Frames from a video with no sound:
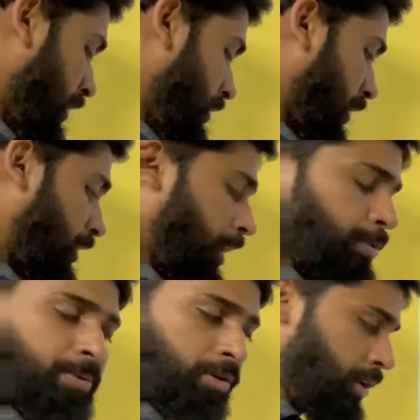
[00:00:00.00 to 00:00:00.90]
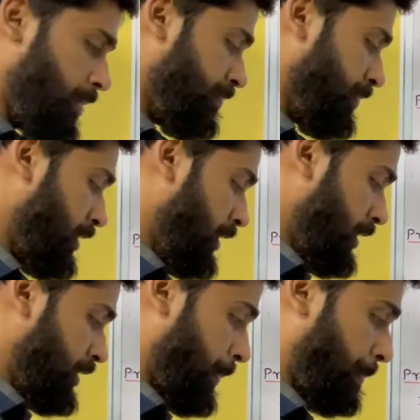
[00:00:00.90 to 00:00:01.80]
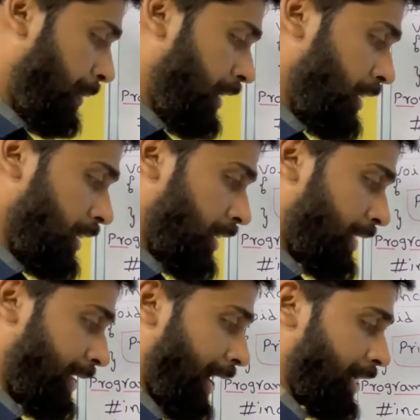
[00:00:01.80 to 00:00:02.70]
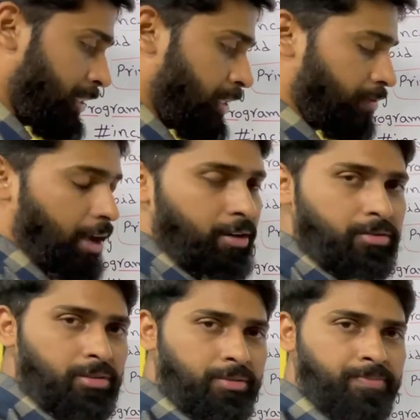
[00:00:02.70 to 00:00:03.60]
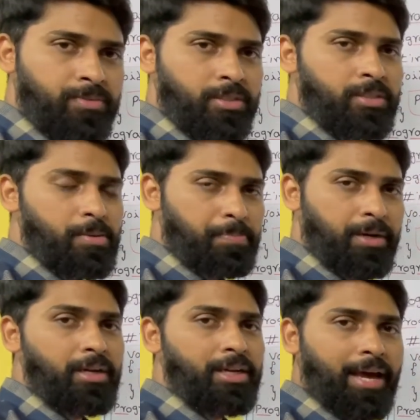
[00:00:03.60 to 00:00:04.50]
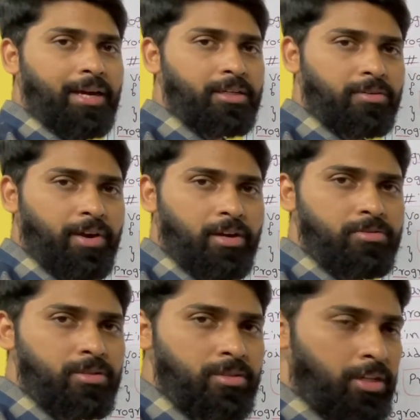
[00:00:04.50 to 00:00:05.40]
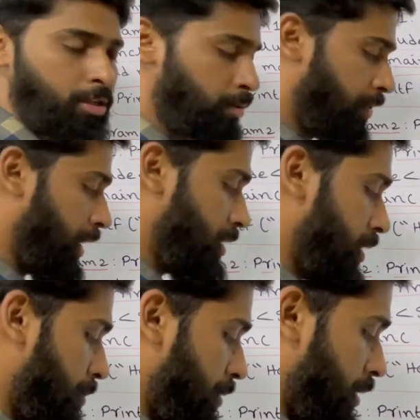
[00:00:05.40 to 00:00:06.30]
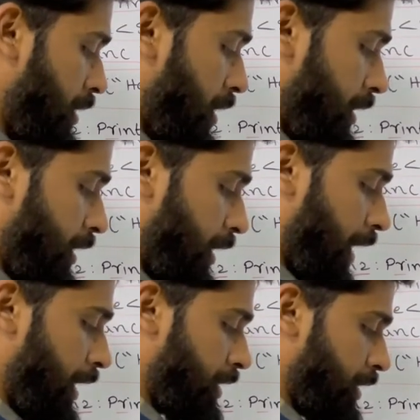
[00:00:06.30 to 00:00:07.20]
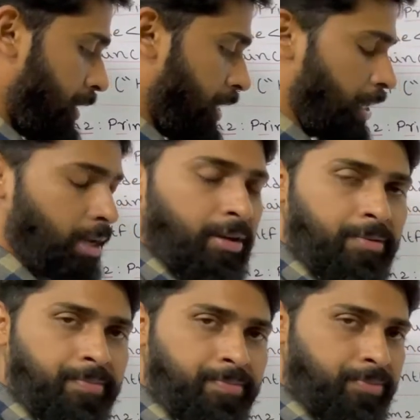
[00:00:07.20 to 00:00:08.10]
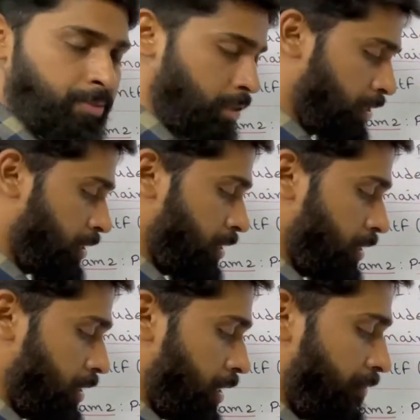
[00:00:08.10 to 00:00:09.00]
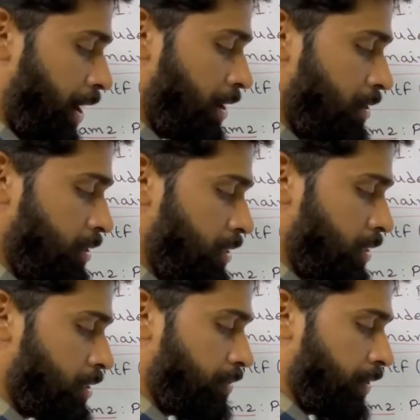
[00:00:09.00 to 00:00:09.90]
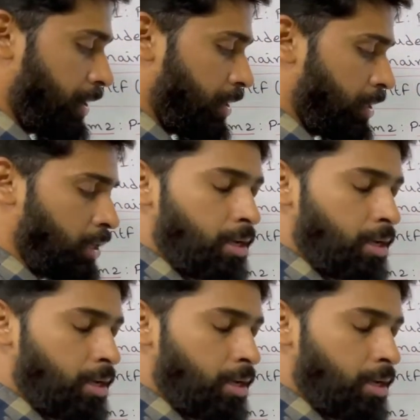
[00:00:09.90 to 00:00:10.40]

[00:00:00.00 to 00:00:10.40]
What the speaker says: So third program, so print character values. So print character values is nothing, for example the character a, the value is 65,